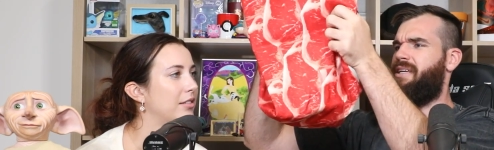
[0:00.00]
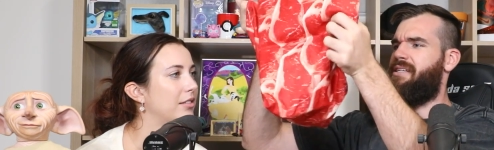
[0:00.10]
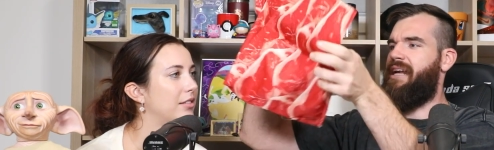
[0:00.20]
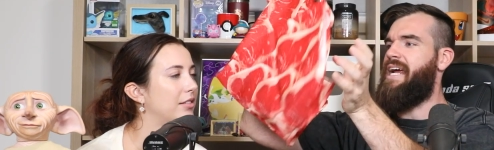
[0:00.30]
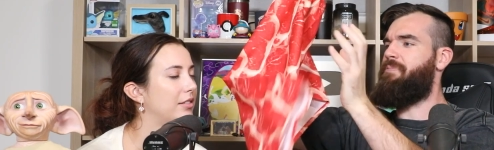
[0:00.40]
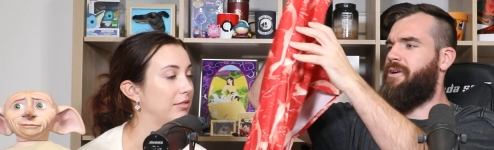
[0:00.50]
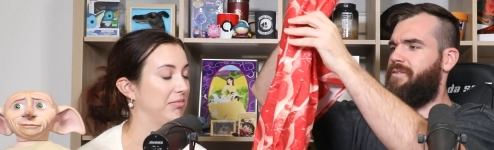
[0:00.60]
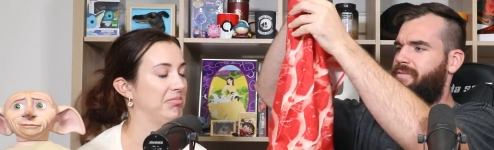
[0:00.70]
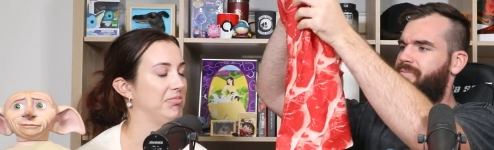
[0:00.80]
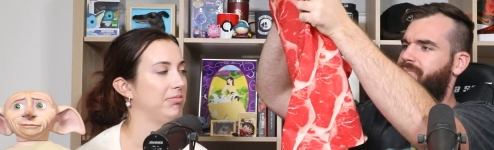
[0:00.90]
Speaker 1: think it's an apron.
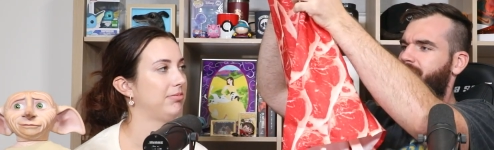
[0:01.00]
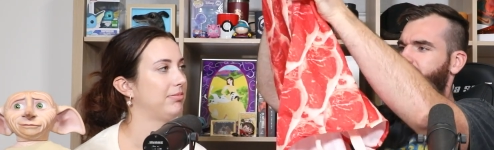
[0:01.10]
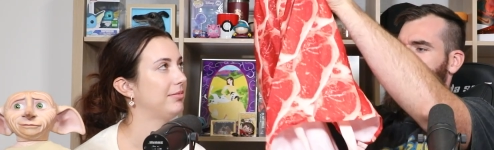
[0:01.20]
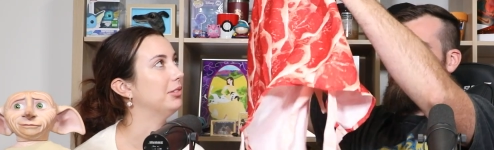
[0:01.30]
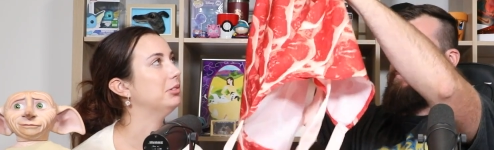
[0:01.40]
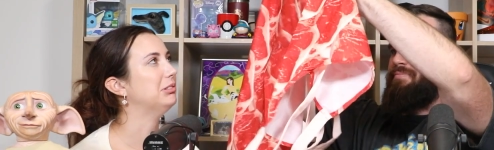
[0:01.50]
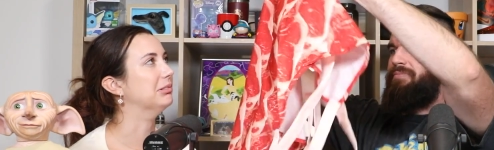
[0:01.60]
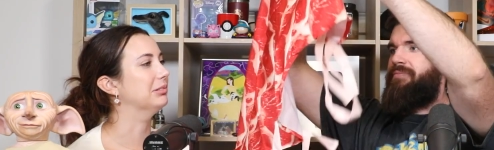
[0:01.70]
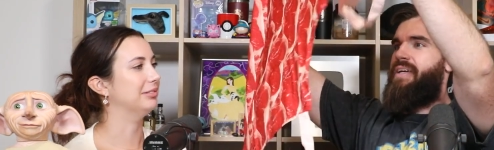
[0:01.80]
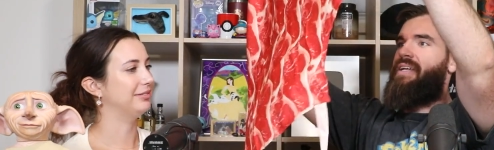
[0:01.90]

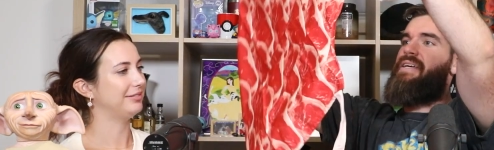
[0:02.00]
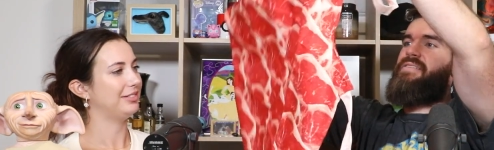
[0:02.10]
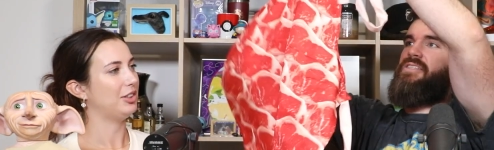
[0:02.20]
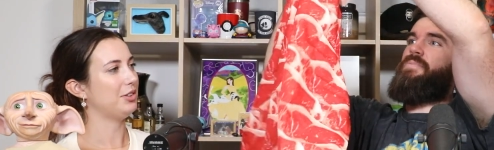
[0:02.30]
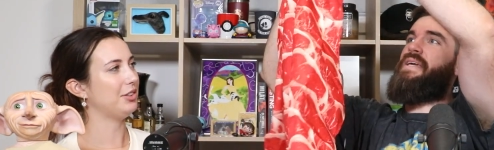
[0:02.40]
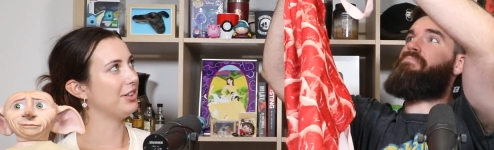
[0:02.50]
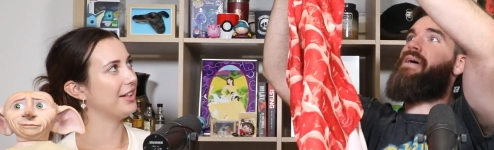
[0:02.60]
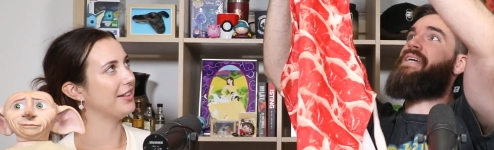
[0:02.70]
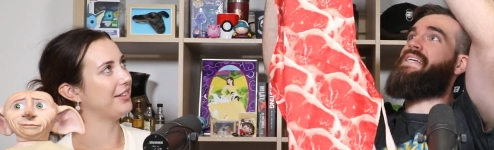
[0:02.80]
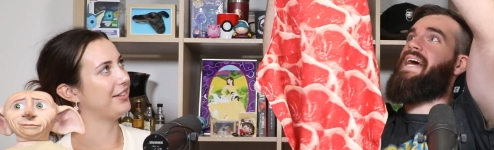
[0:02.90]
Oh. It is. It's a big oh.
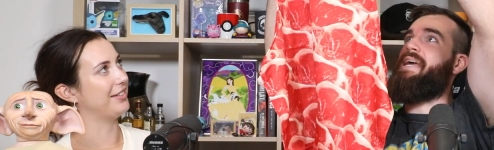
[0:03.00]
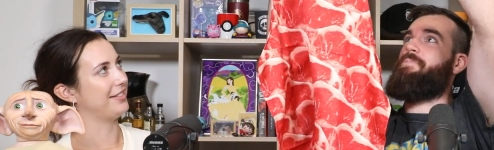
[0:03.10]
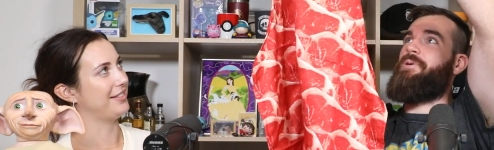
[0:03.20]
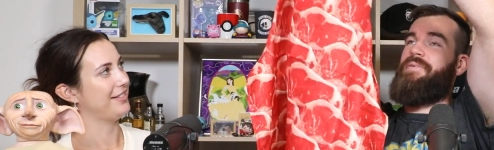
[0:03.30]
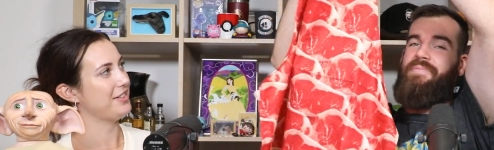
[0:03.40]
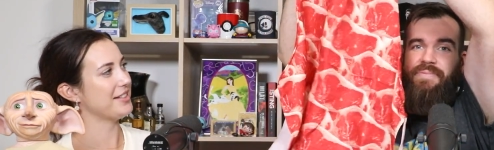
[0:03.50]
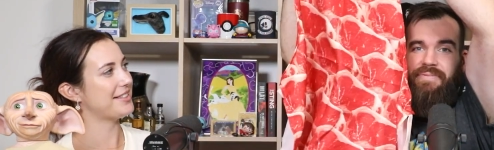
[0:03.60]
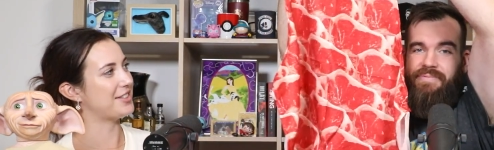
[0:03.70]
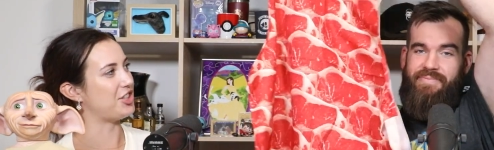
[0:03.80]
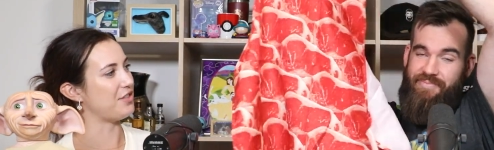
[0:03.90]
meaty apron. Oh,
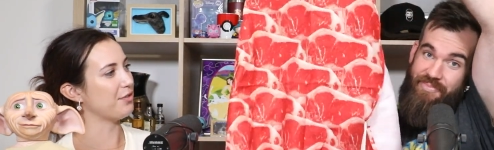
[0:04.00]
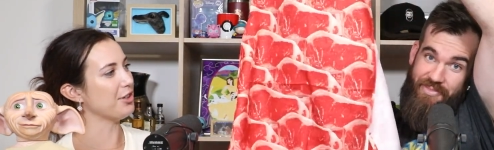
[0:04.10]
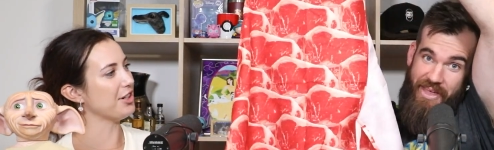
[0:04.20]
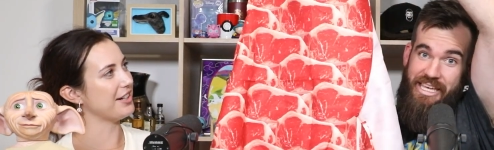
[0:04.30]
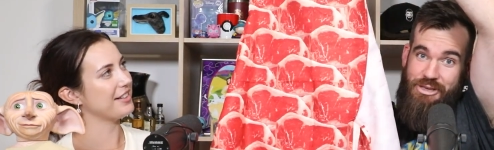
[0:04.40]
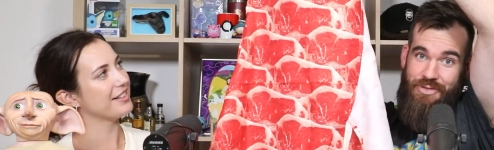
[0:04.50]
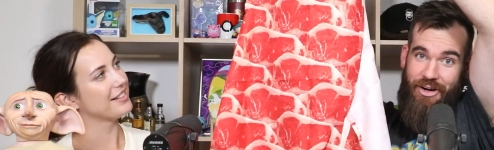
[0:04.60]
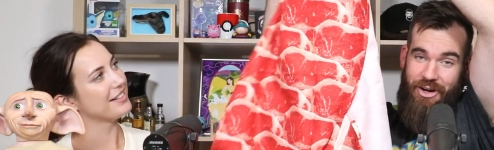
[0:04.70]
that's different. Thank you